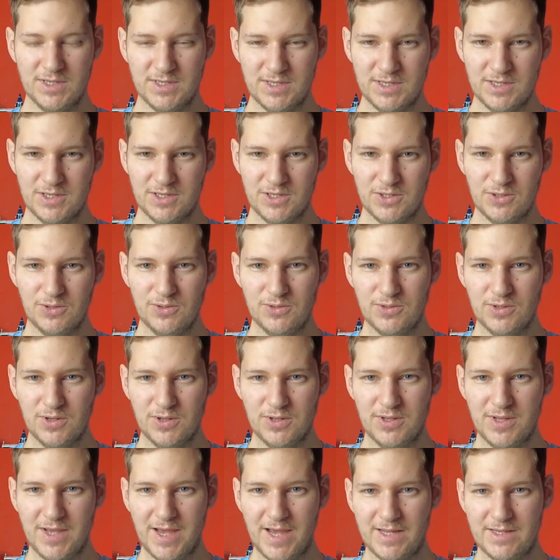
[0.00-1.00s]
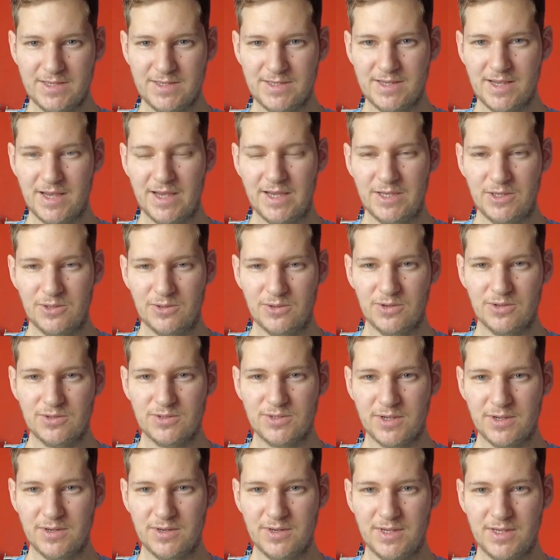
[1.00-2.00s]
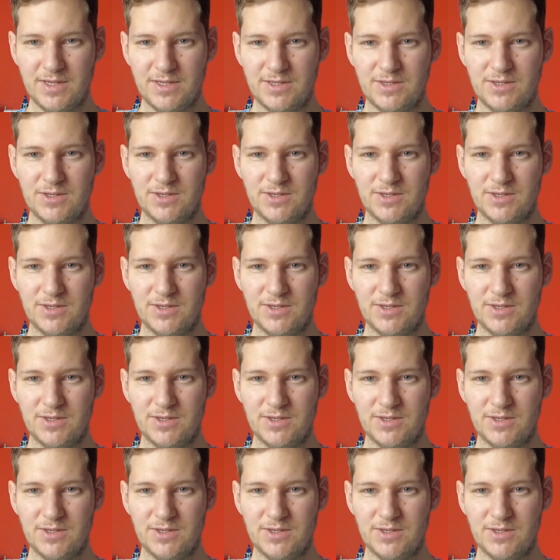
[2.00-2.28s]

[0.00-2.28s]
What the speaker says: it's installed on the headset, you also need